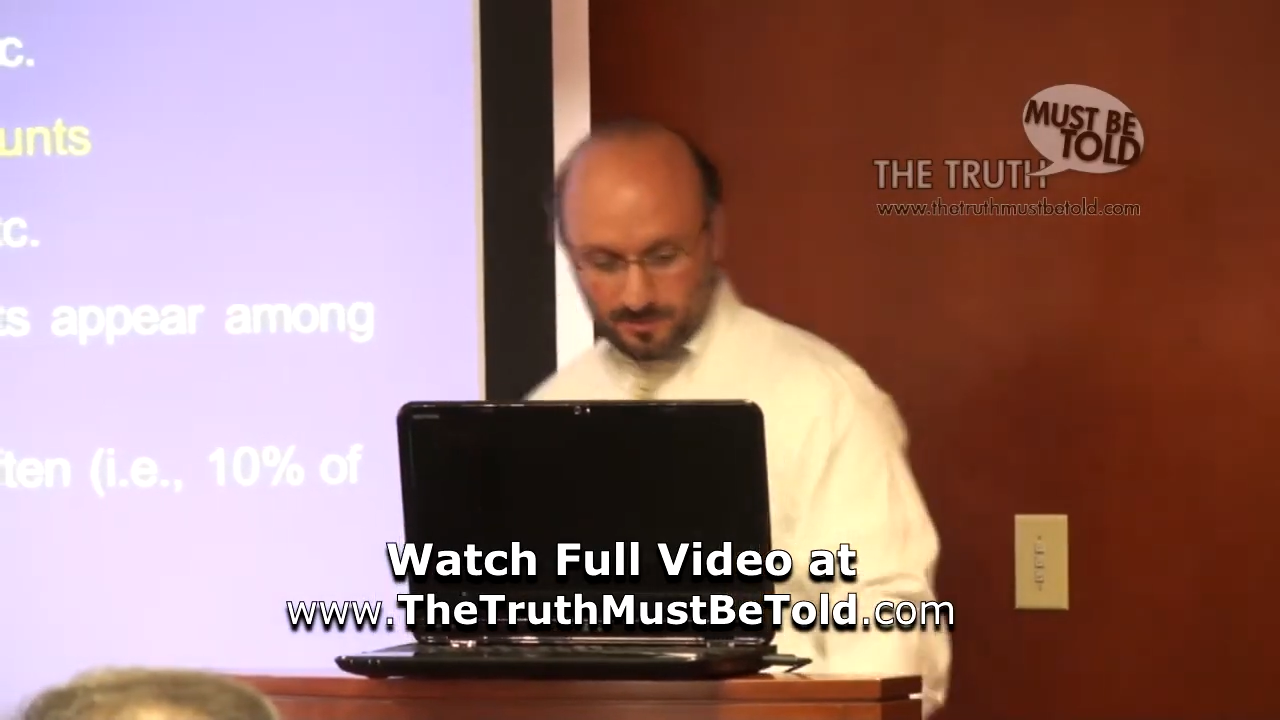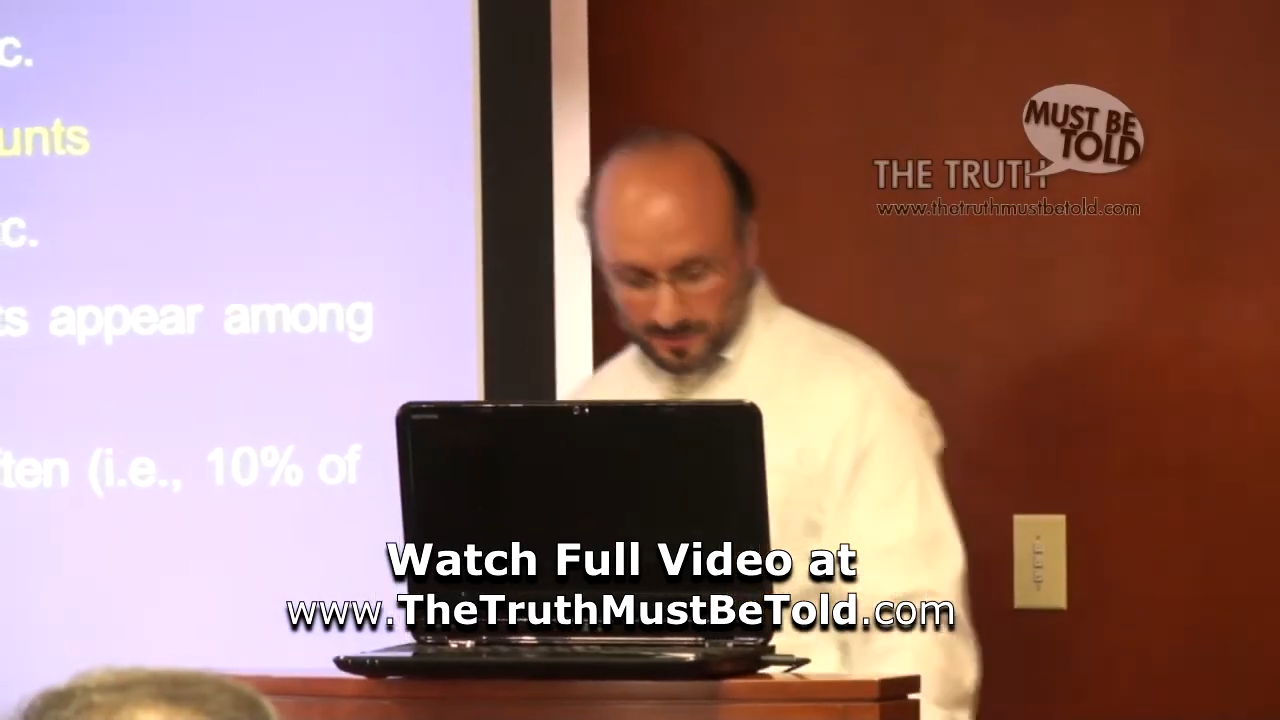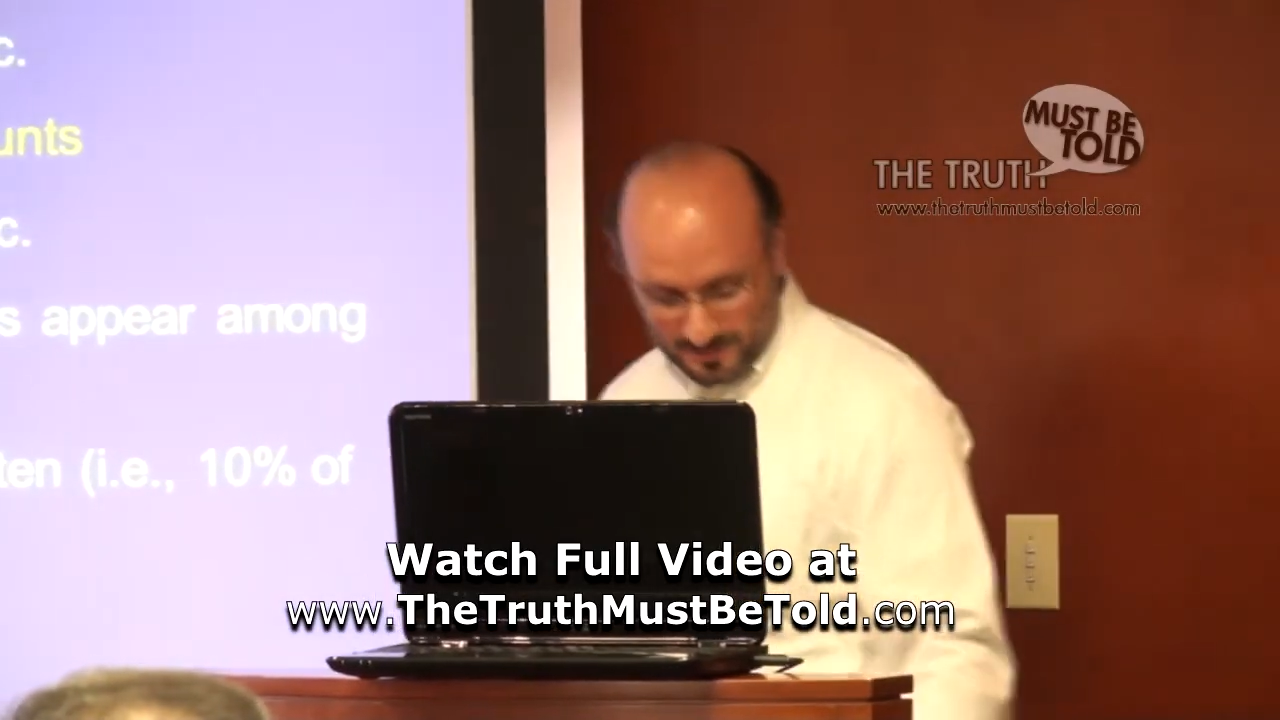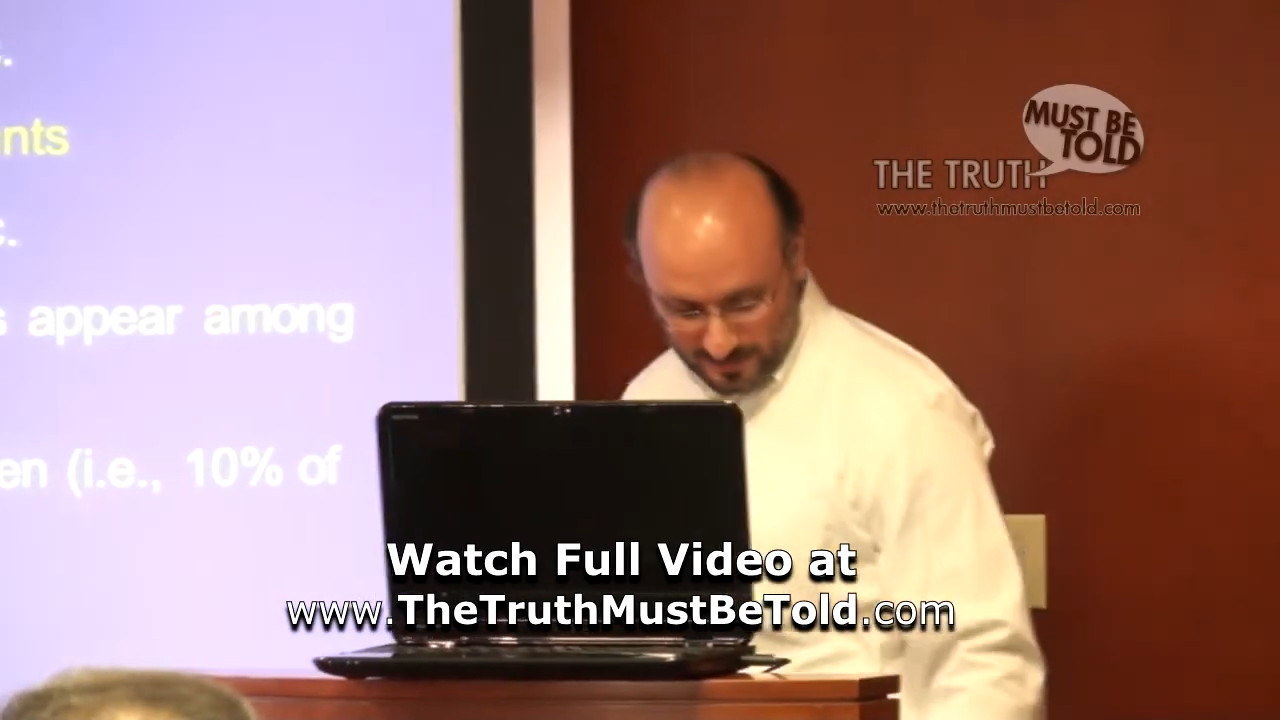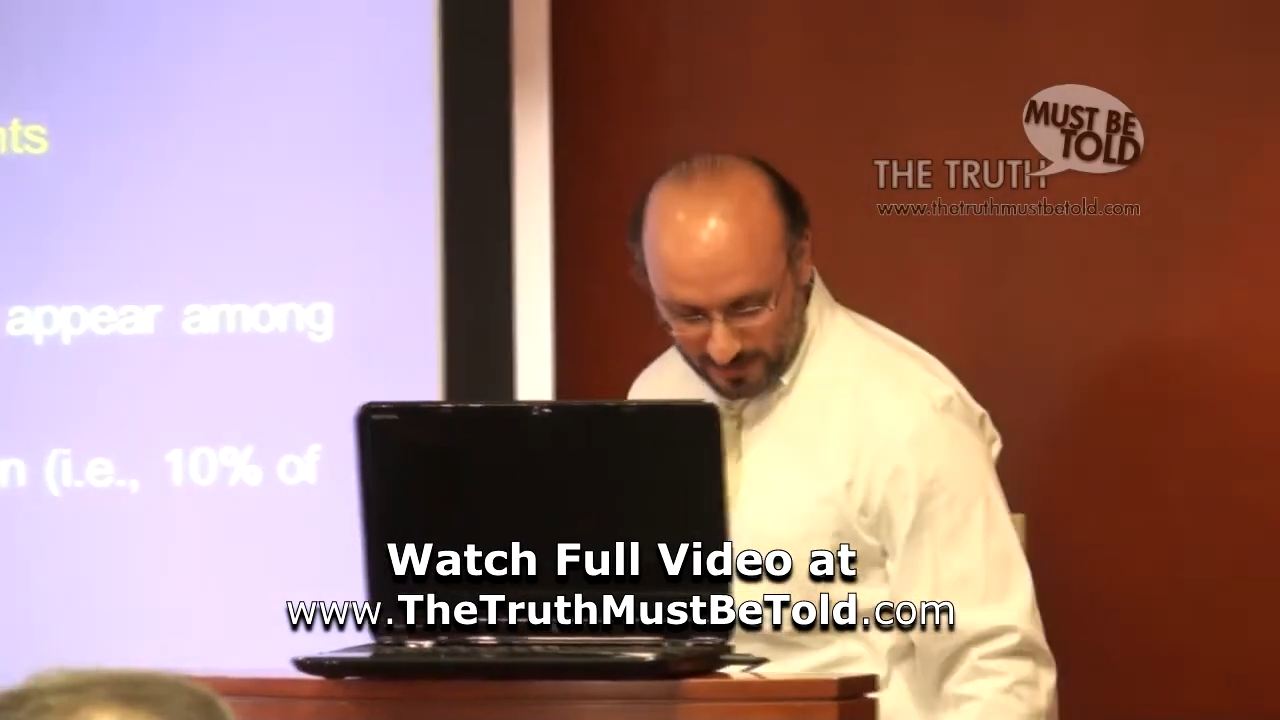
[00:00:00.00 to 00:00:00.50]
So
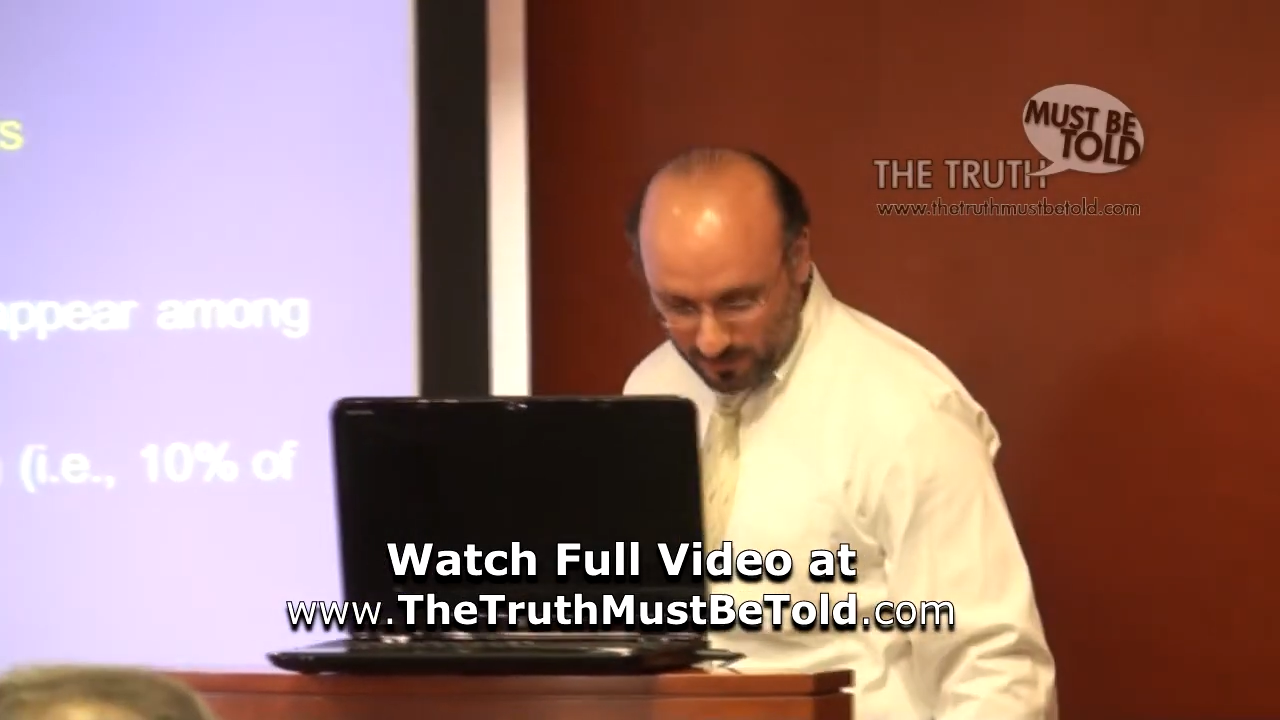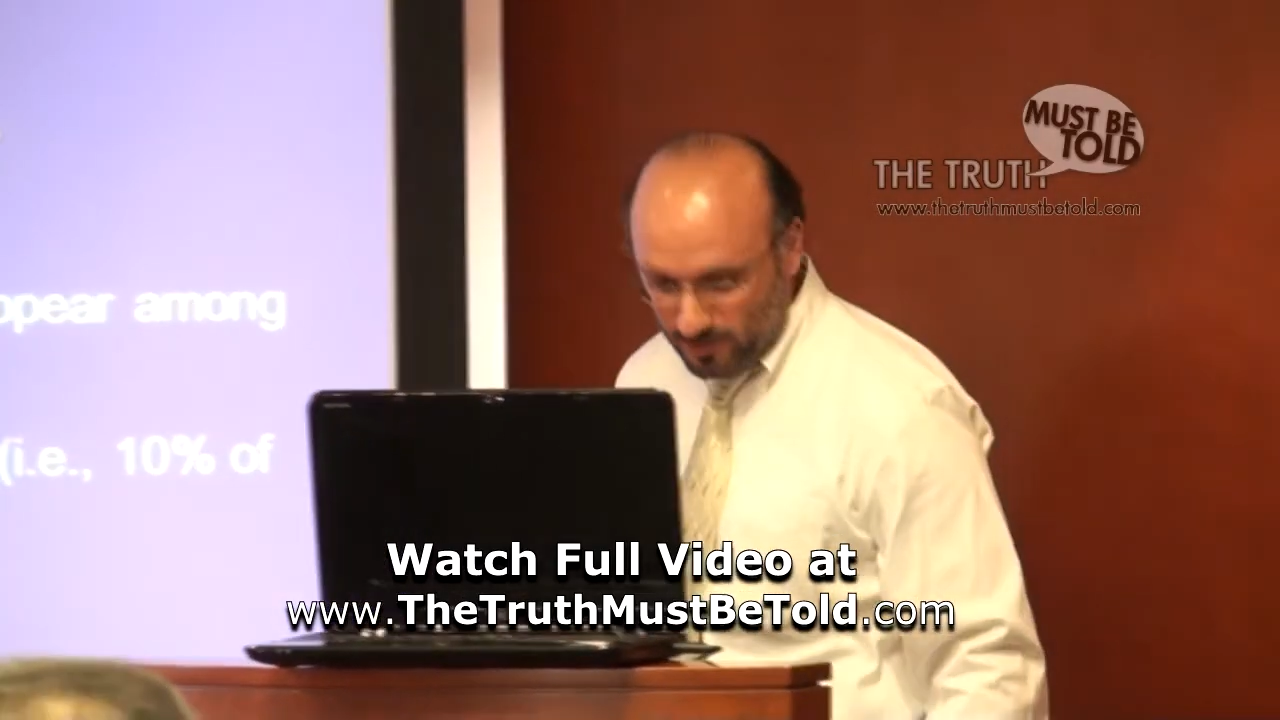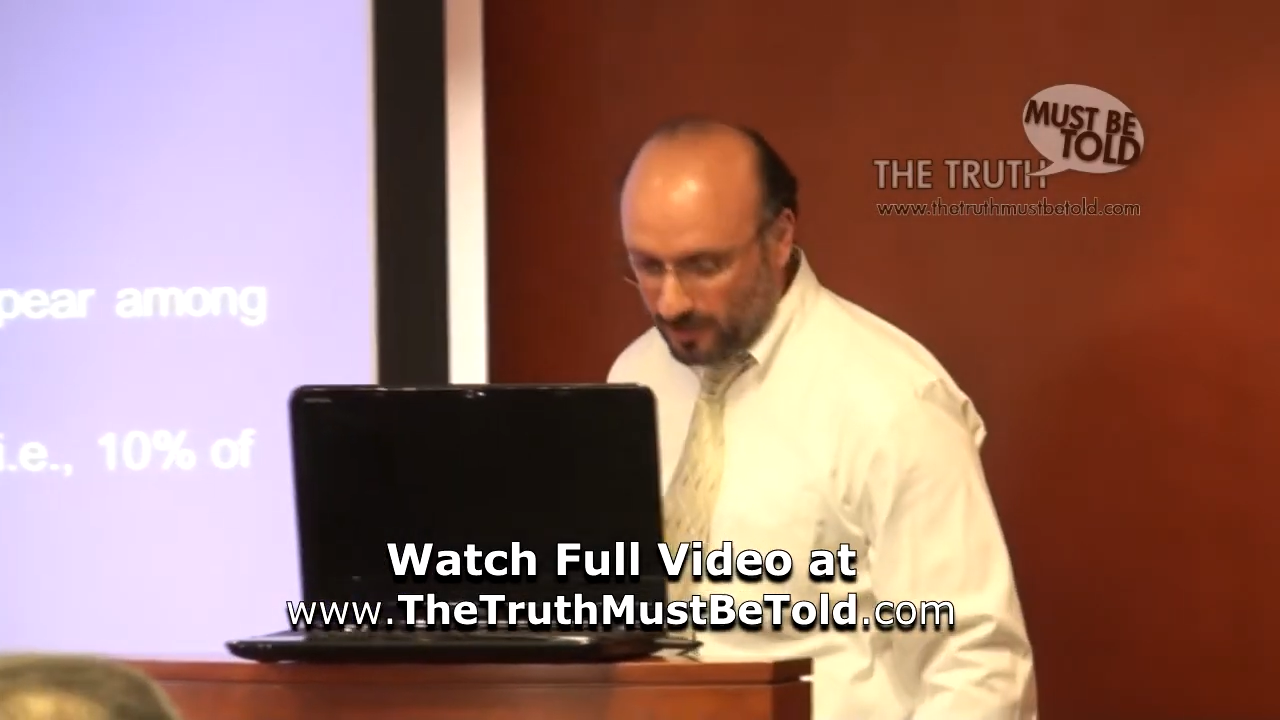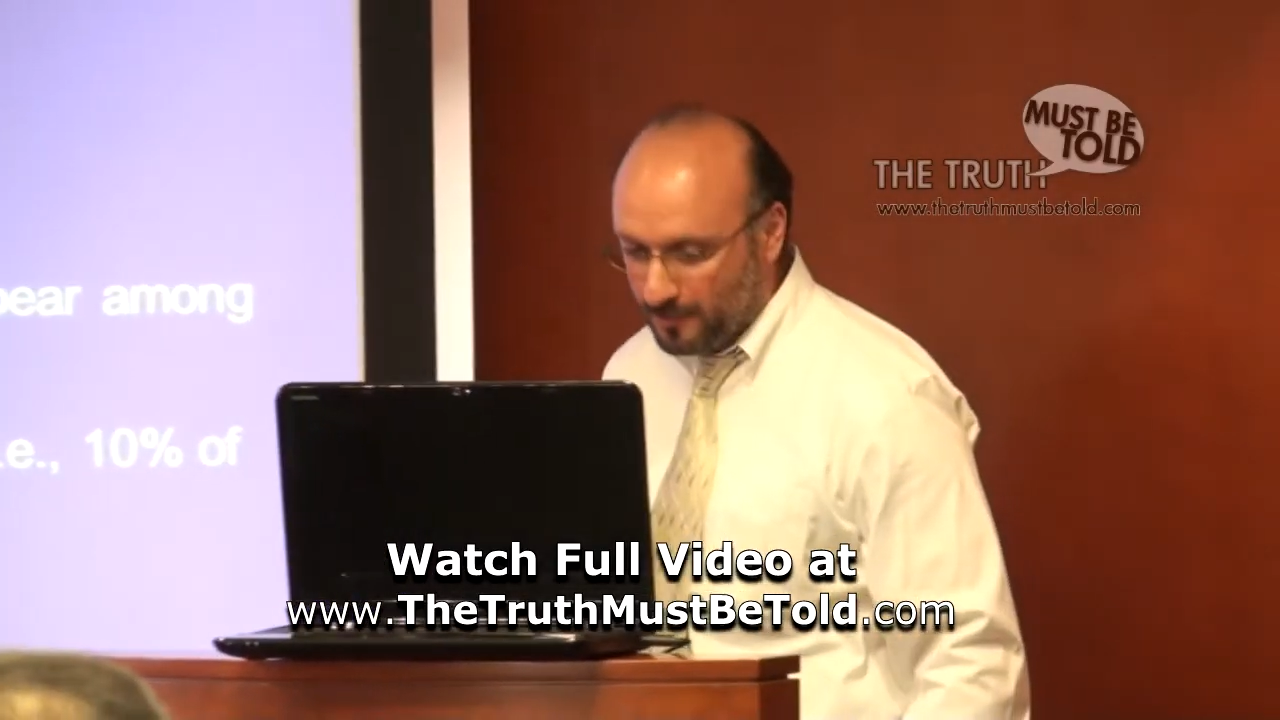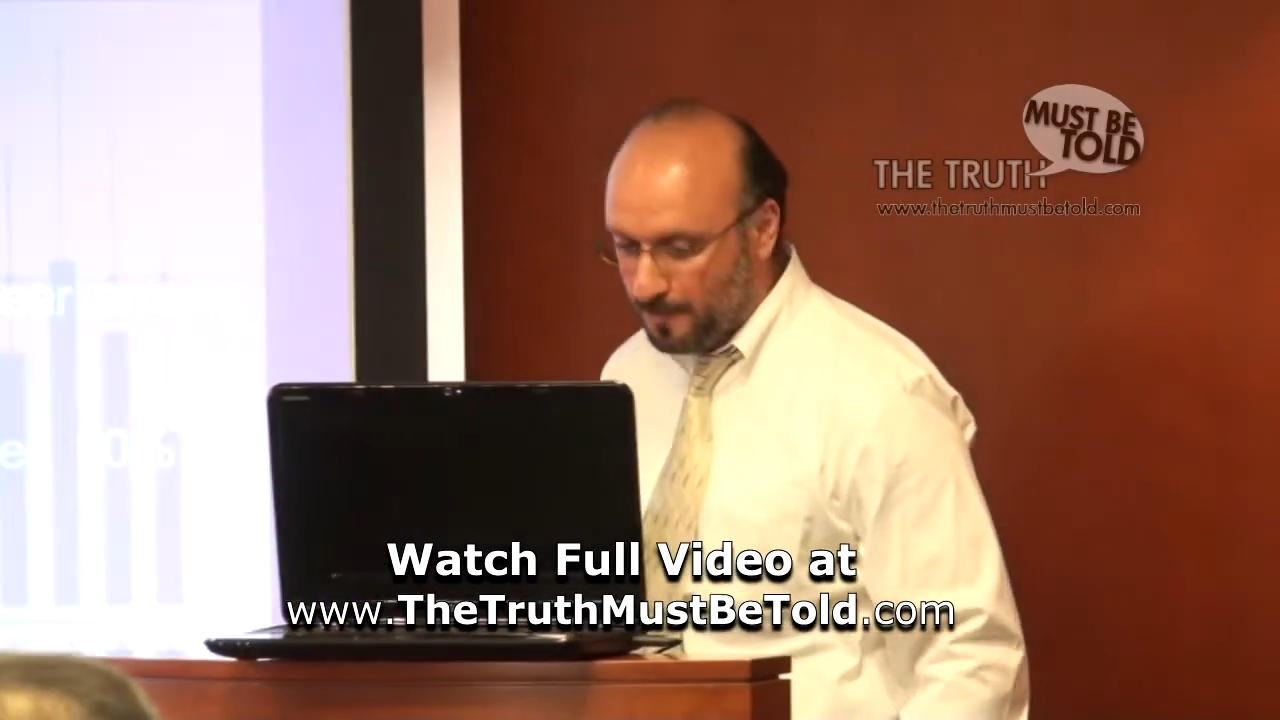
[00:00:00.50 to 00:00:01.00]
let's take a
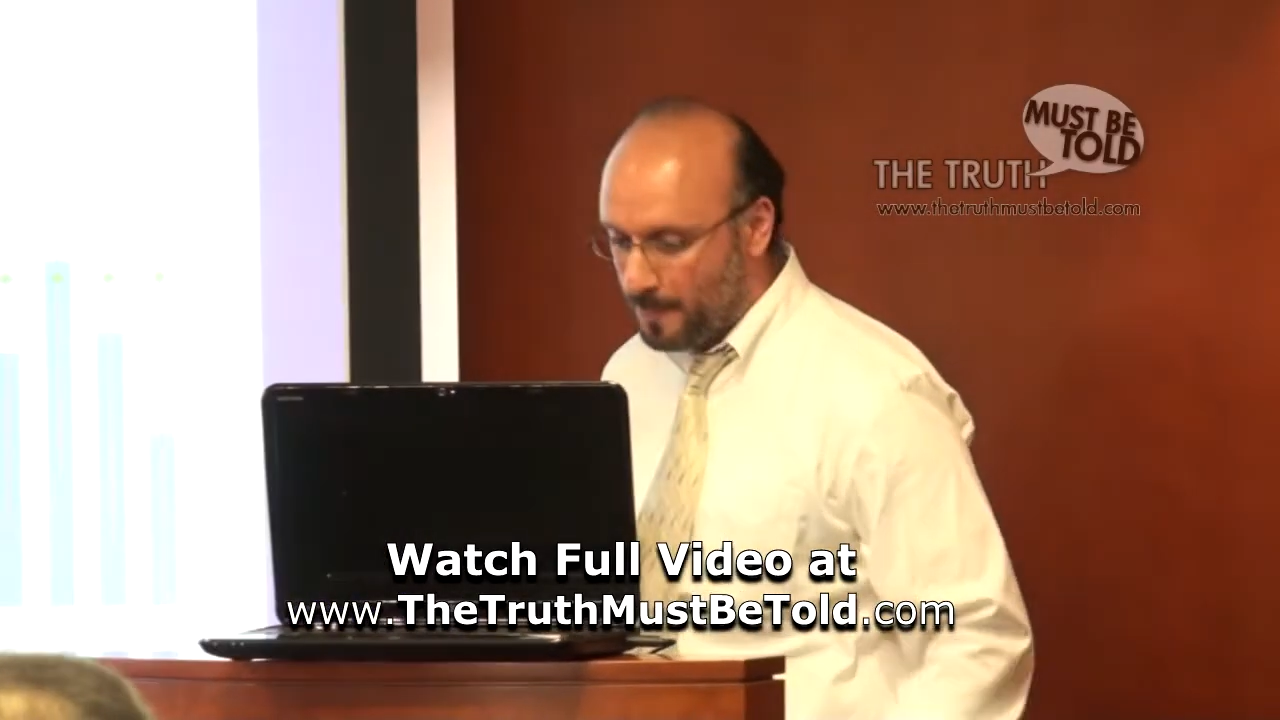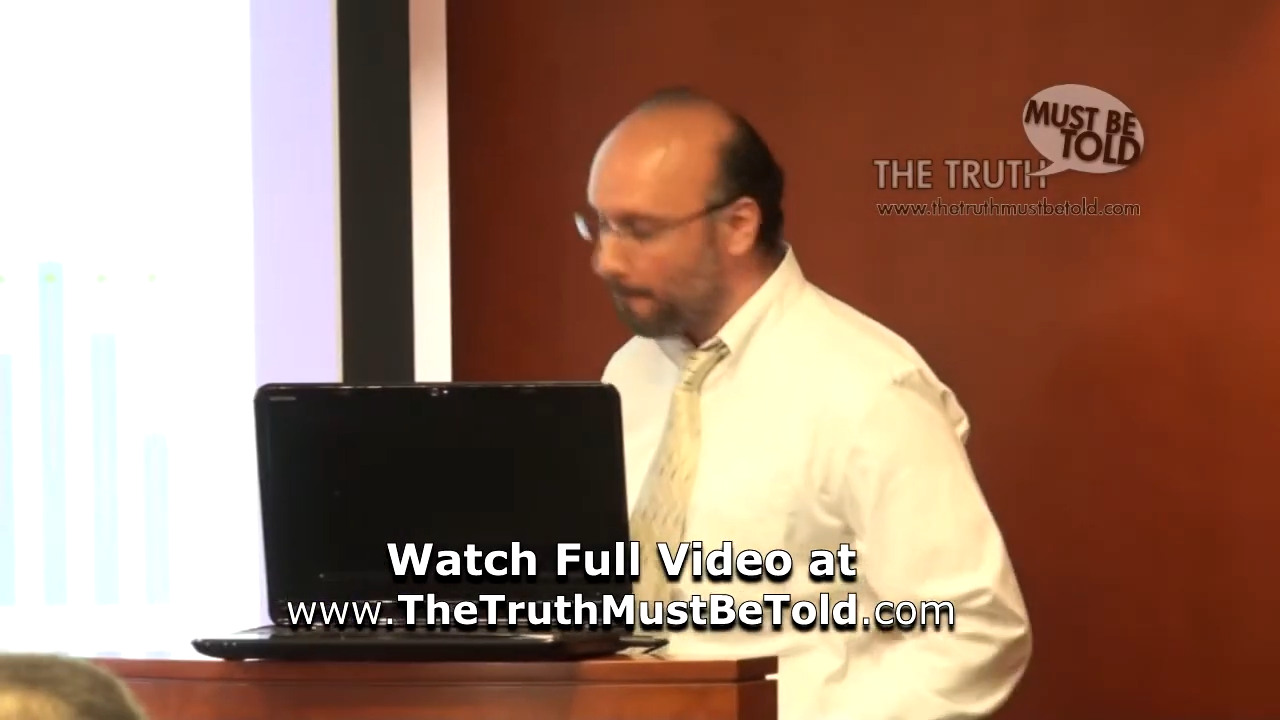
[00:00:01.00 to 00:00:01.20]
look